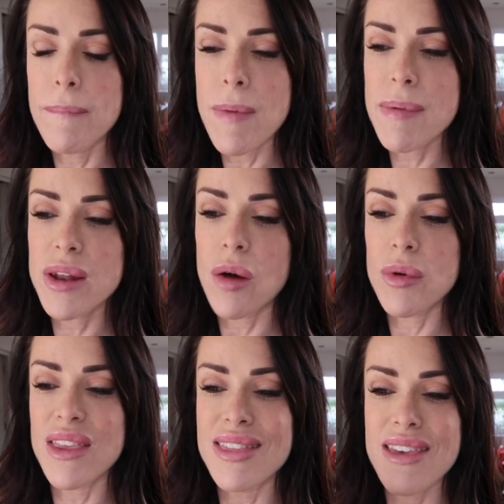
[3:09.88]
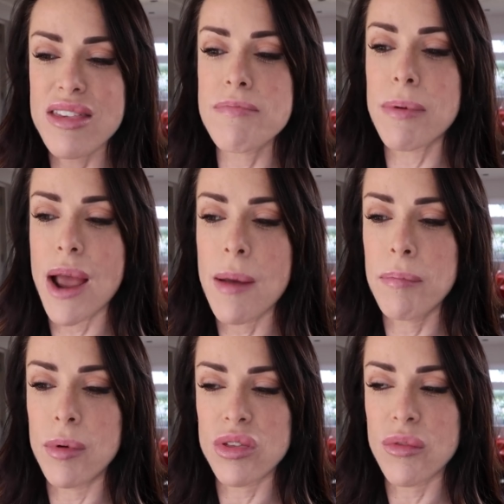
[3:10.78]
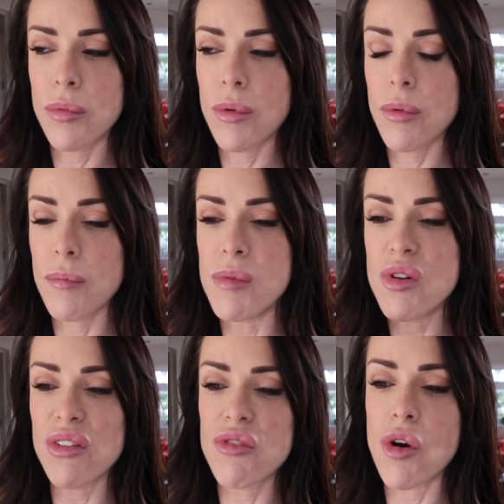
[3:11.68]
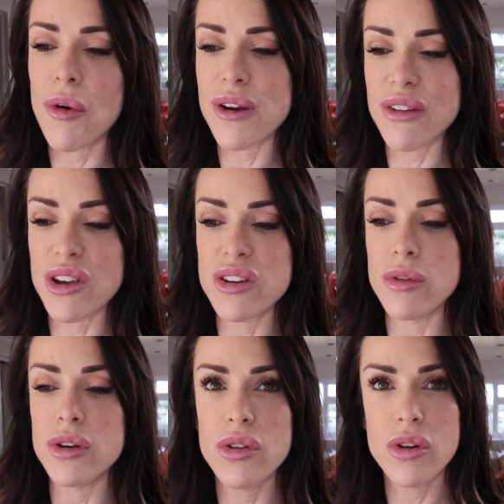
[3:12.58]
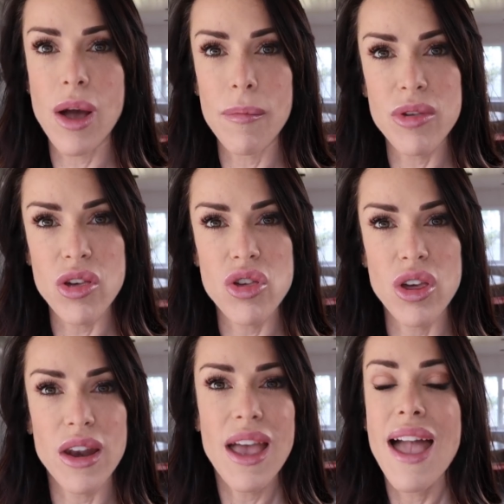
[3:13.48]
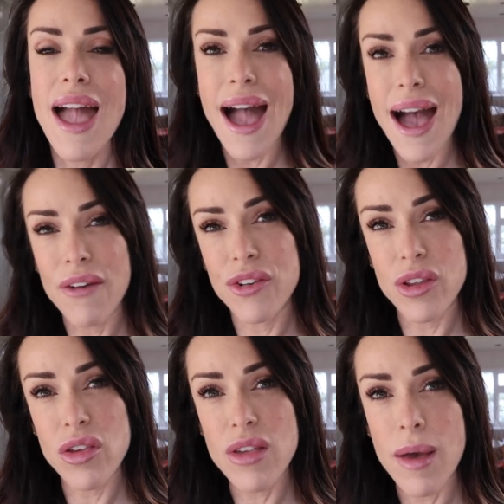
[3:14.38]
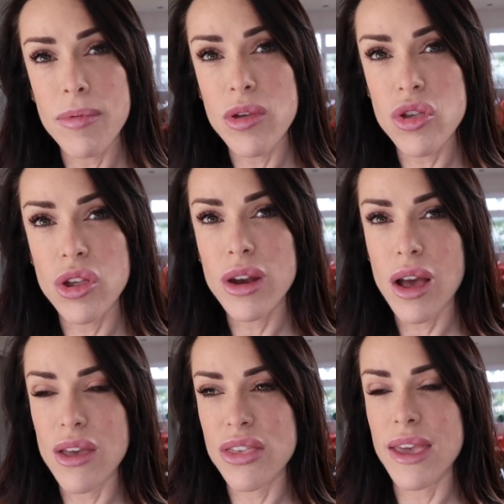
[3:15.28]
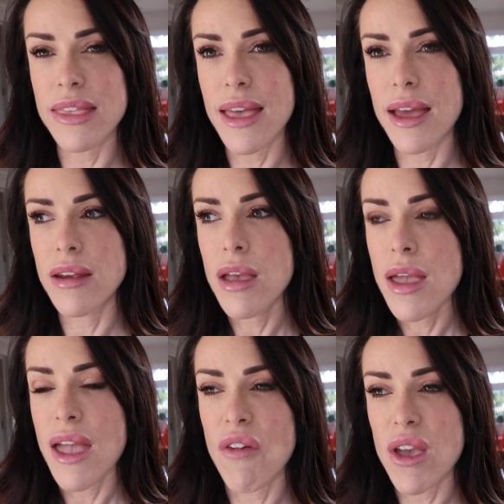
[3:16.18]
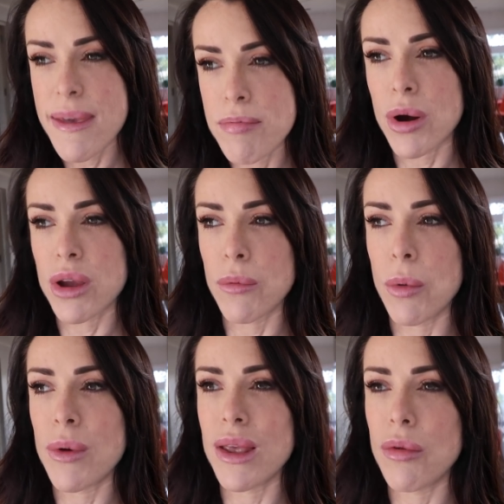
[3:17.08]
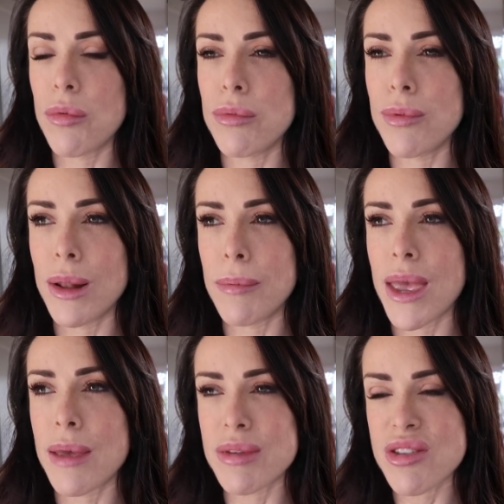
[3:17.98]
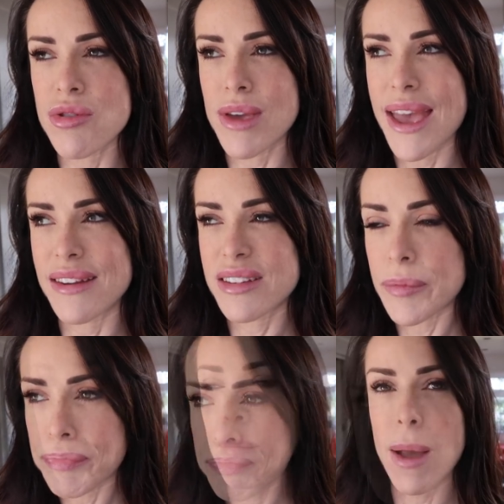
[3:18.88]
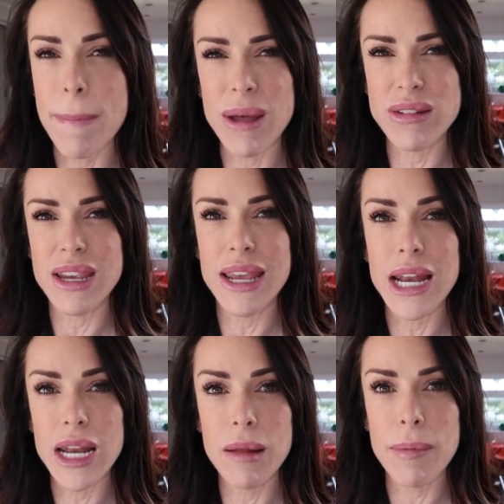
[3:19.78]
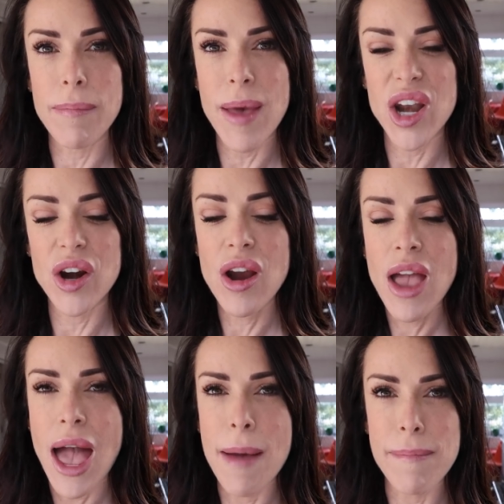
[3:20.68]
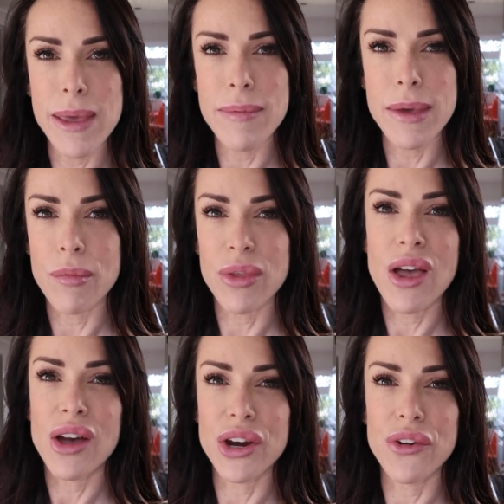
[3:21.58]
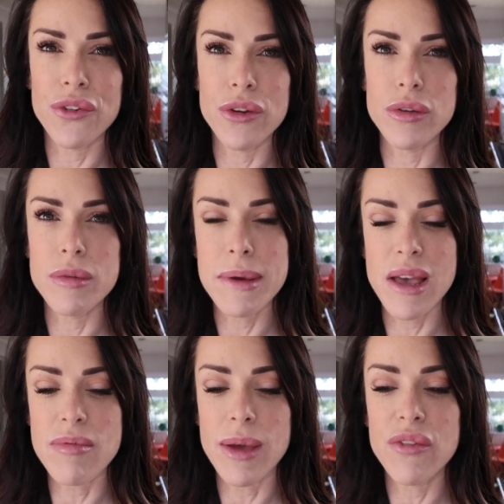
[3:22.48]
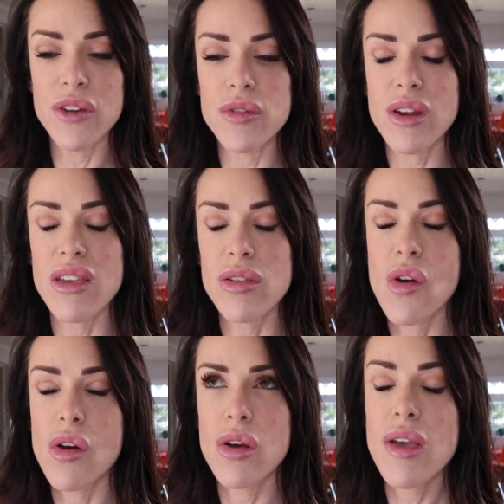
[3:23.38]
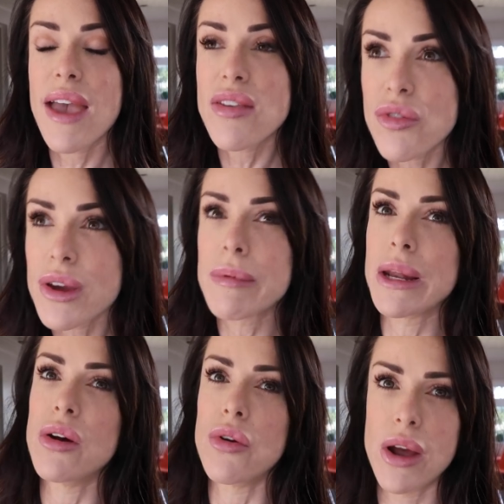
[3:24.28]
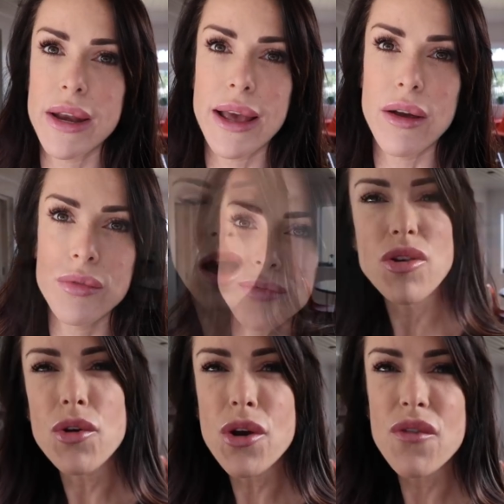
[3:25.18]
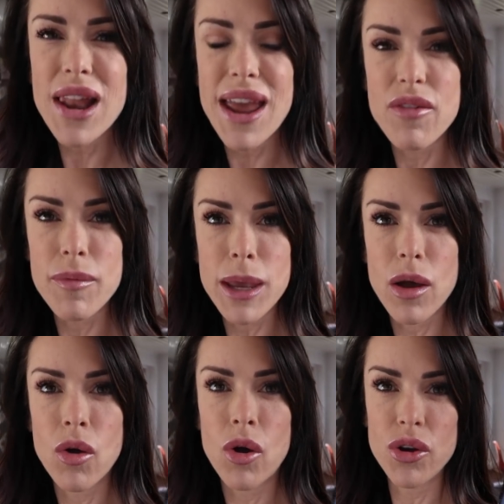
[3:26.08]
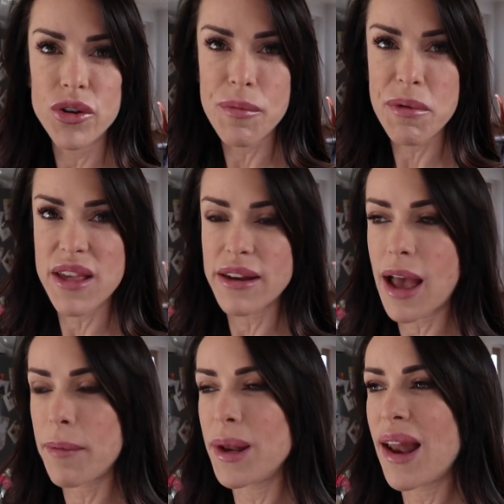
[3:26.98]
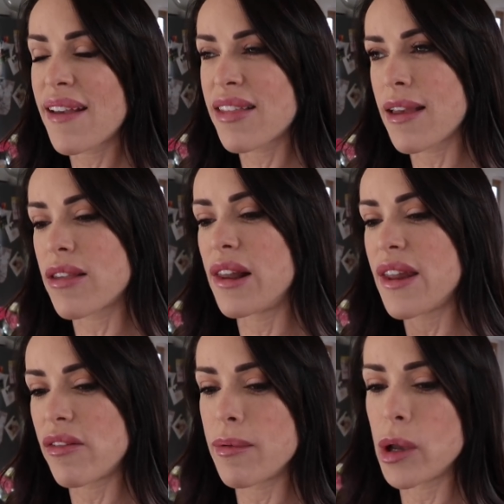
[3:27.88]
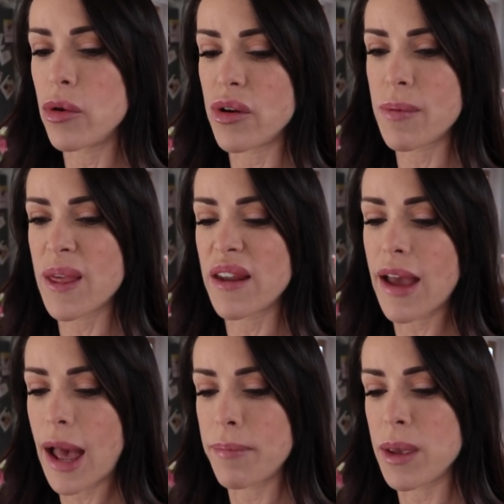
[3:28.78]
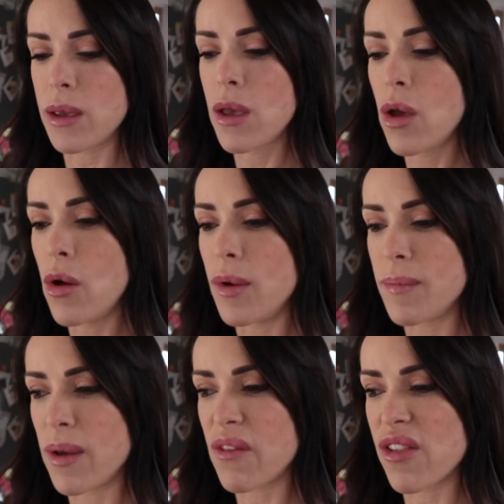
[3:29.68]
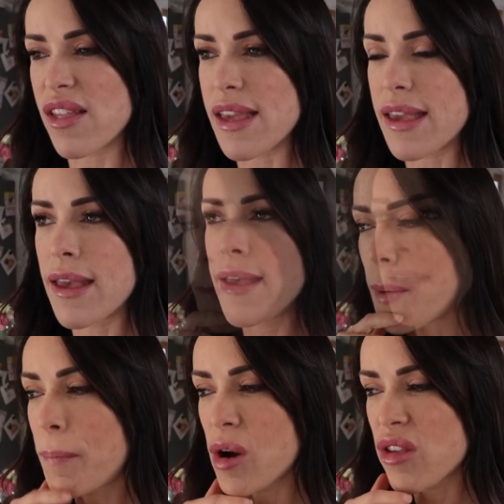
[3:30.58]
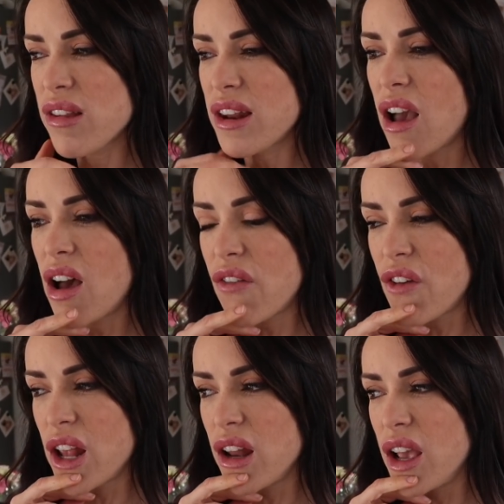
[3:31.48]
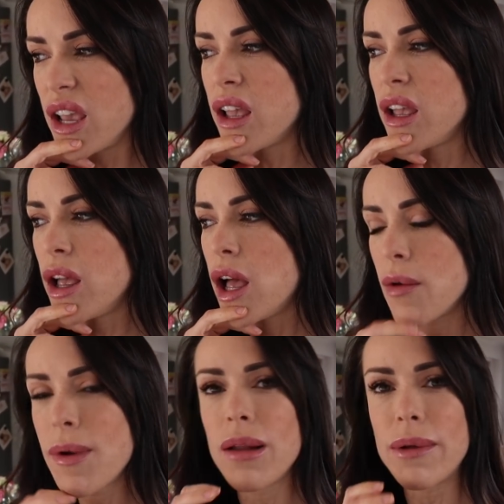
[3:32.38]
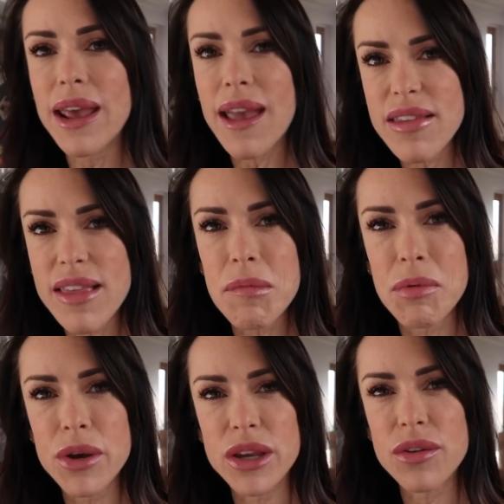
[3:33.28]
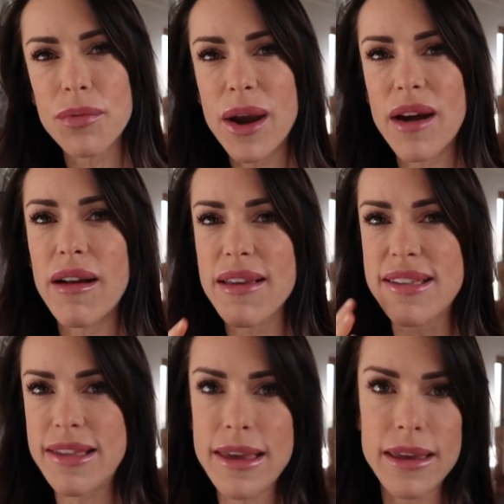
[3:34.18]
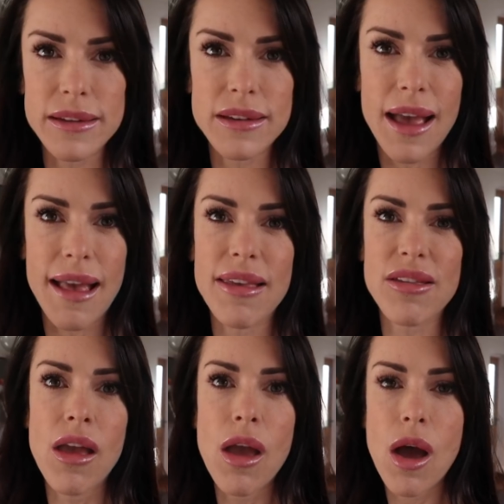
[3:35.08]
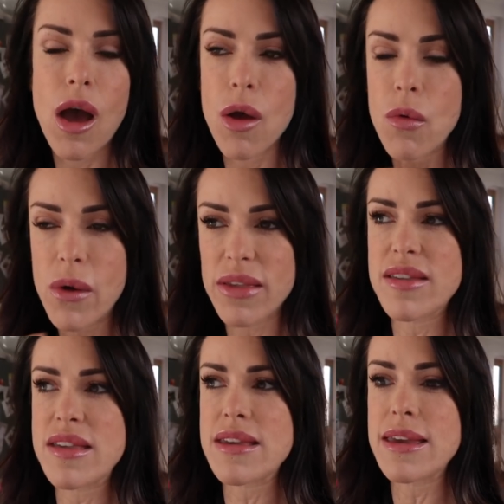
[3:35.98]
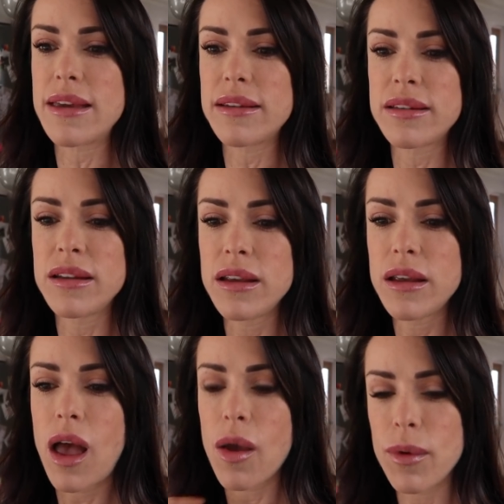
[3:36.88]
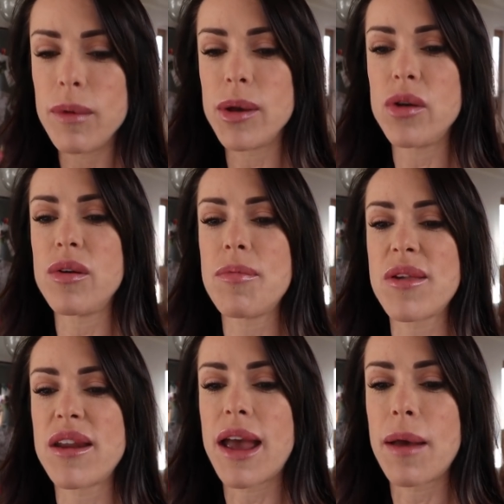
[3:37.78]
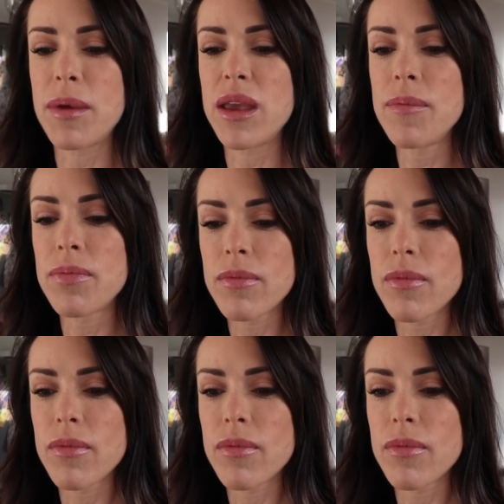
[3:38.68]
Maybe not within this prep, but moving forward, if I do another competition after this competition, I think that if I keep working with Will, we will be able to get my body in a little bit better, and maybe with higher food, because my food is extremely low right now. I don't know if I'll ever be 100% happy. Lex thinks I'll never be 100% happy with my physique, but personally I feel like I will. When I get to that point where I see it as I want to see it, I will be 100% happy.